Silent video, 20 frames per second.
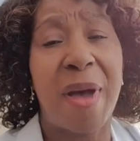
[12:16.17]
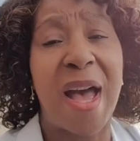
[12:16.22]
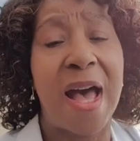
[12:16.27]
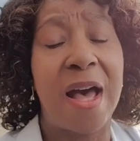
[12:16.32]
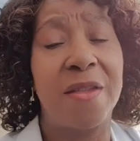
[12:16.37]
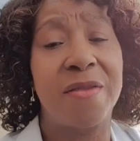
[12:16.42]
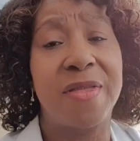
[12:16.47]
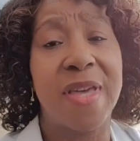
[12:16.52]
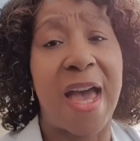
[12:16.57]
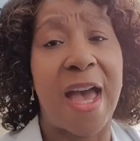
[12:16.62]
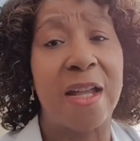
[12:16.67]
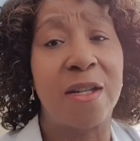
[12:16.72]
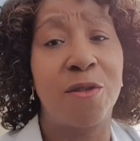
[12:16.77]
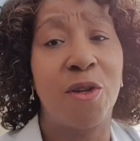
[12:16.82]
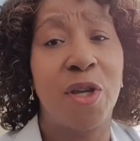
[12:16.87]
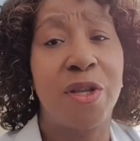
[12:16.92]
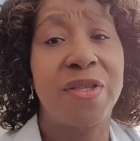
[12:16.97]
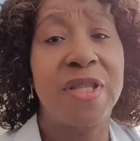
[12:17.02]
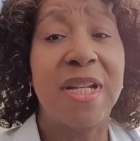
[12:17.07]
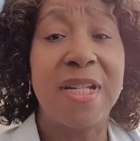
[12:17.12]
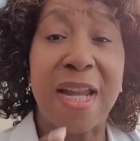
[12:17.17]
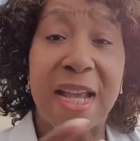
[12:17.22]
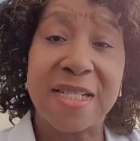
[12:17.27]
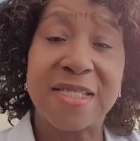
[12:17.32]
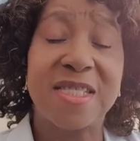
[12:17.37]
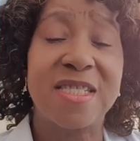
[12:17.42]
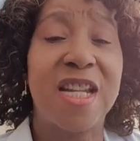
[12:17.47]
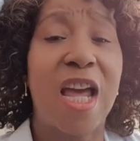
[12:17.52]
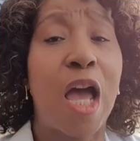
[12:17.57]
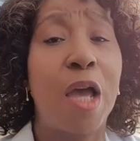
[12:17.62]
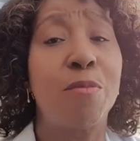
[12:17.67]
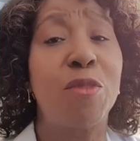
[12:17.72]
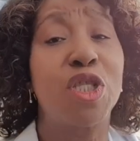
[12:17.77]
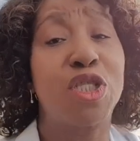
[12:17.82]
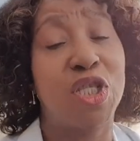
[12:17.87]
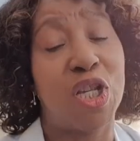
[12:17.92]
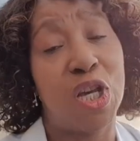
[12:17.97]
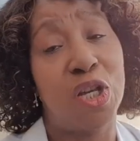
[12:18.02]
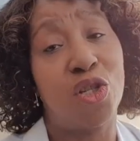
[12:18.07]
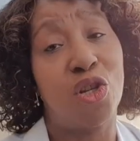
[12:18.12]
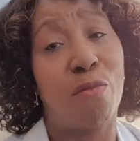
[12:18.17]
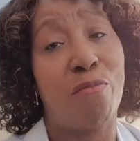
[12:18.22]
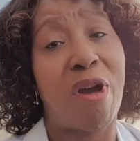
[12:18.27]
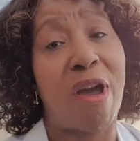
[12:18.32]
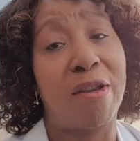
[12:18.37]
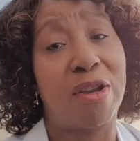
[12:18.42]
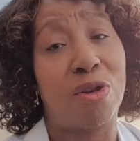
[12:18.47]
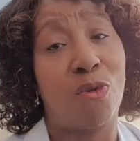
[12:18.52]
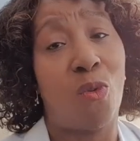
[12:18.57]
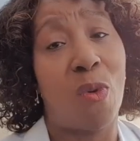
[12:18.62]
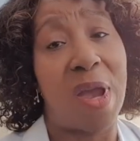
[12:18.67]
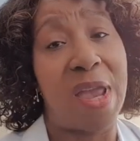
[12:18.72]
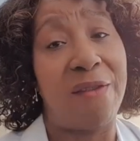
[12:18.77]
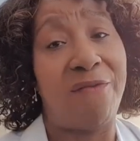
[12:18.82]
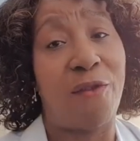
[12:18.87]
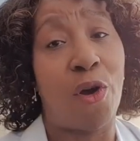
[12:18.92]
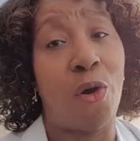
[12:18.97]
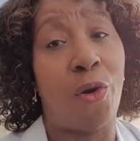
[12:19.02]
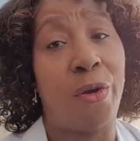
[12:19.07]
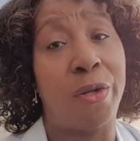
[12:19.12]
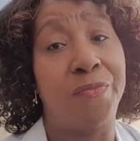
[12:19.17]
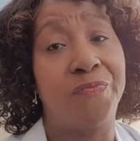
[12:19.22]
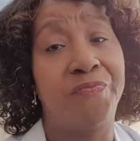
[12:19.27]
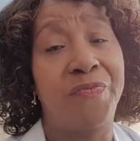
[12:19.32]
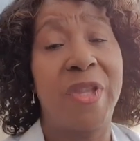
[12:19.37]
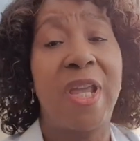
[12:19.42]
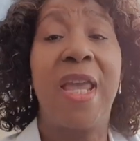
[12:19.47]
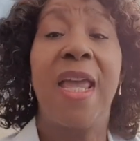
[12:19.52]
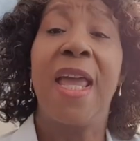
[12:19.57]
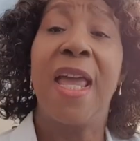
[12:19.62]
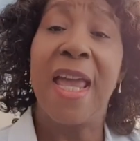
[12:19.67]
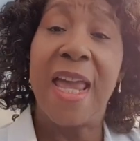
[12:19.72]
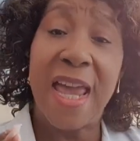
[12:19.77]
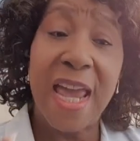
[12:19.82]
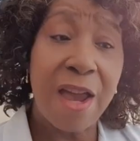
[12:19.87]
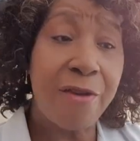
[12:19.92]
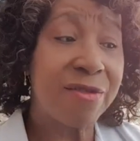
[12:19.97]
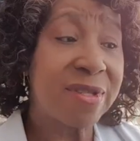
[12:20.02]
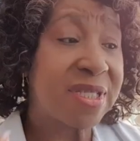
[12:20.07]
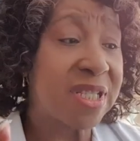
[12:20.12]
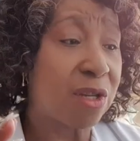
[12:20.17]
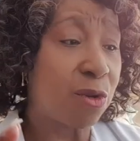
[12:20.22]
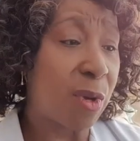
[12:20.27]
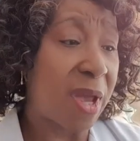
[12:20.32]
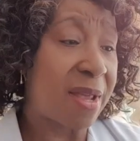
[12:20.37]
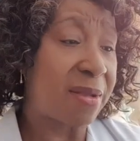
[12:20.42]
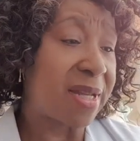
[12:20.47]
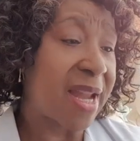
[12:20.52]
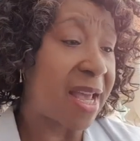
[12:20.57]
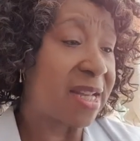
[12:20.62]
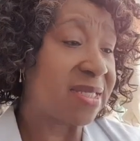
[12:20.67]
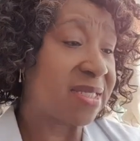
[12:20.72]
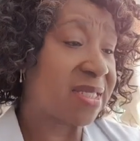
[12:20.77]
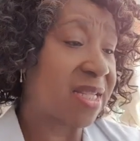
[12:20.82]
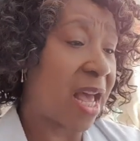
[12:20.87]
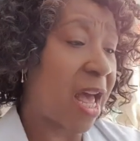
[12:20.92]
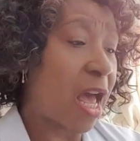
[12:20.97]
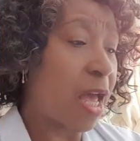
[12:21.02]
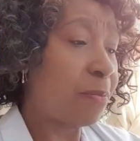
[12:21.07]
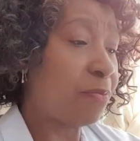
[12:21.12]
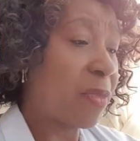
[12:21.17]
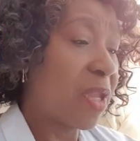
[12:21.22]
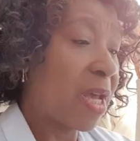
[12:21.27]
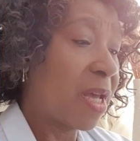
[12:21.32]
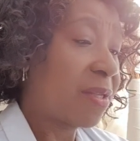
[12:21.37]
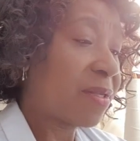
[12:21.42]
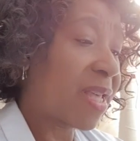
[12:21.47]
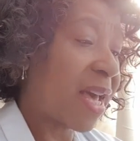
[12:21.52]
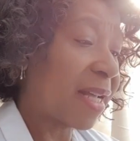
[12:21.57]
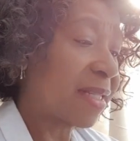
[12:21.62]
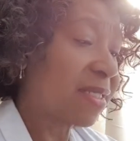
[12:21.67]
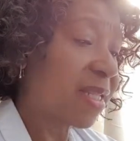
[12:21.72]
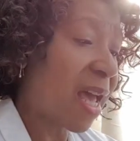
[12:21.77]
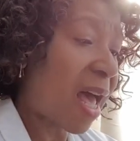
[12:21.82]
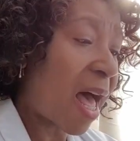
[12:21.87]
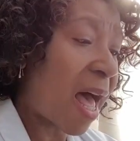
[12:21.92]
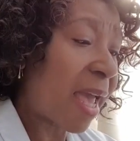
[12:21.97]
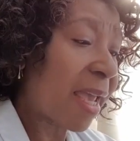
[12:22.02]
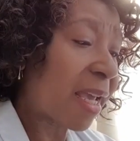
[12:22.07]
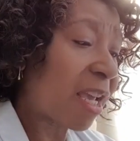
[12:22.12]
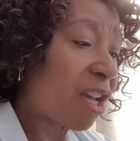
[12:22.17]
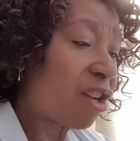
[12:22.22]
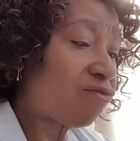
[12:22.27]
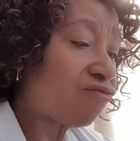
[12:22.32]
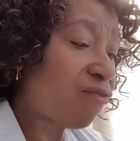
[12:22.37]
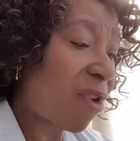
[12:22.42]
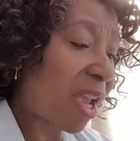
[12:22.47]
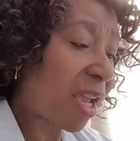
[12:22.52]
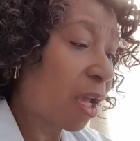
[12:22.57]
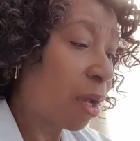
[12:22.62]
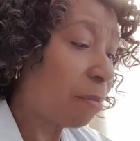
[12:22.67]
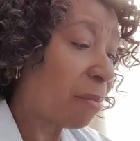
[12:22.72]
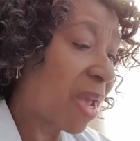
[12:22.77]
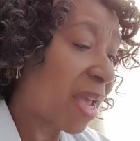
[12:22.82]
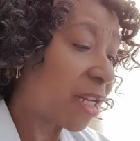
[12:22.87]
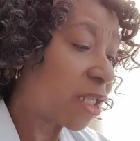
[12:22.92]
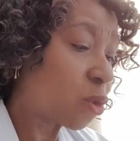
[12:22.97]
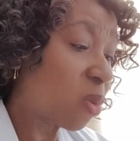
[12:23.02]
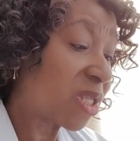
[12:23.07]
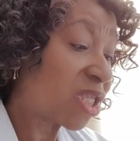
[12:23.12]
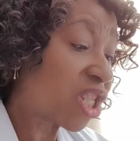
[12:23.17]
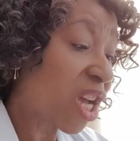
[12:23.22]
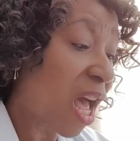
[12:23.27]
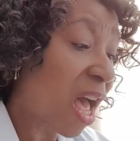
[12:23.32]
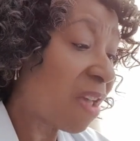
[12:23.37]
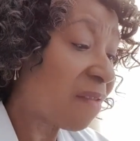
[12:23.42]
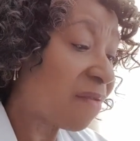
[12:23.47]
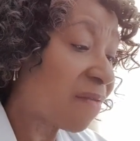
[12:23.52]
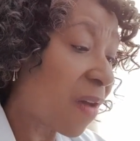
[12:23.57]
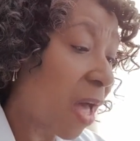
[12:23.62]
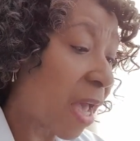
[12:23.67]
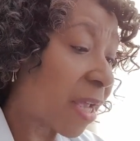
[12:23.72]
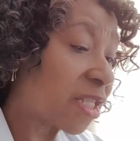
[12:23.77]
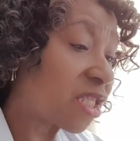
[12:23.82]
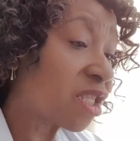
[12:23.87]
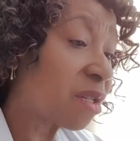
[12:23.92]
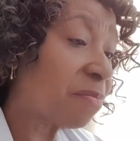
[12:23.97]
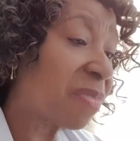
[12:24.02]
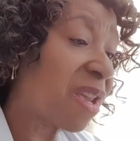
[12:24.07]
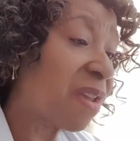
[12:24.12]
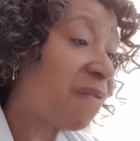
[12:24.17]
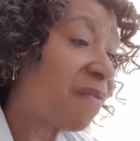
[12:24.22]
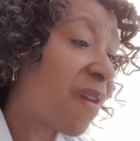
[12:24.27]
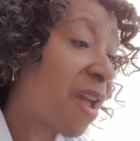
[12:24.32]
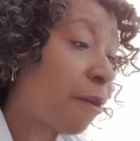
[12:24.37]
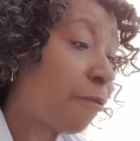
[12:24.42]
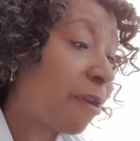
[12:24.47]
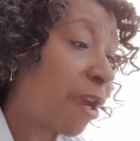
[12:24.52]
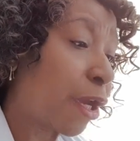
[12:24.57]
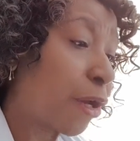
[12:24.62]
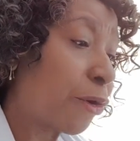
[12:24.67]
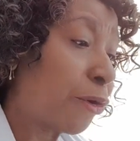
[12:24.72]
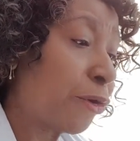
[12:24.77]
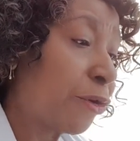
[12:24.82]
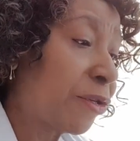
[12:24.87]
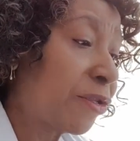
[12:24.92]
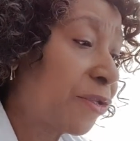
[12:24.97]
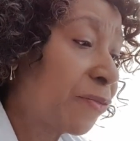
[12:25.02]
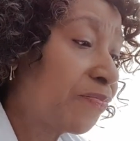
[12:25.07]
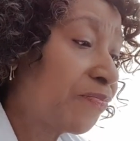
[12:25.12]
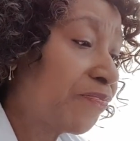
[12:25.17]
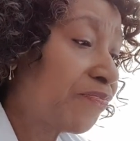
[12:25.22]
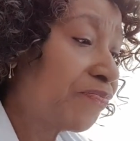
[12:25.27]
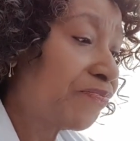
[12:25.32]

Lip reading: about that the next time you turn your microwave on. Here is an enzyme that I can recommend, which I find to be very good.